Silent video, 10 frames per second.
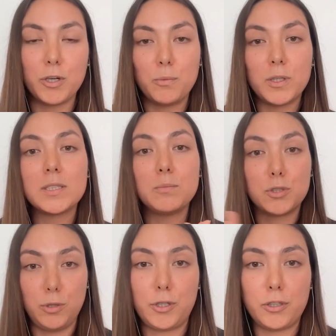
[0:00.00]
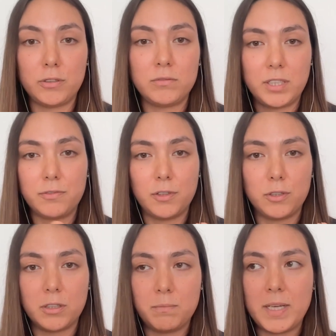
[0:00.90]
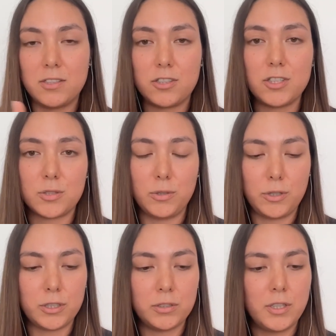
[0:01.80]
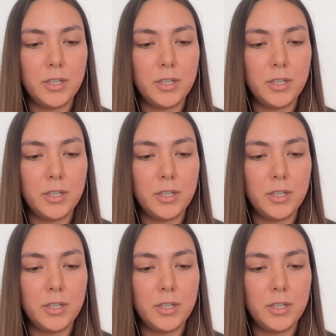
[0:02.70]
you want them to learn, if your message is to learn,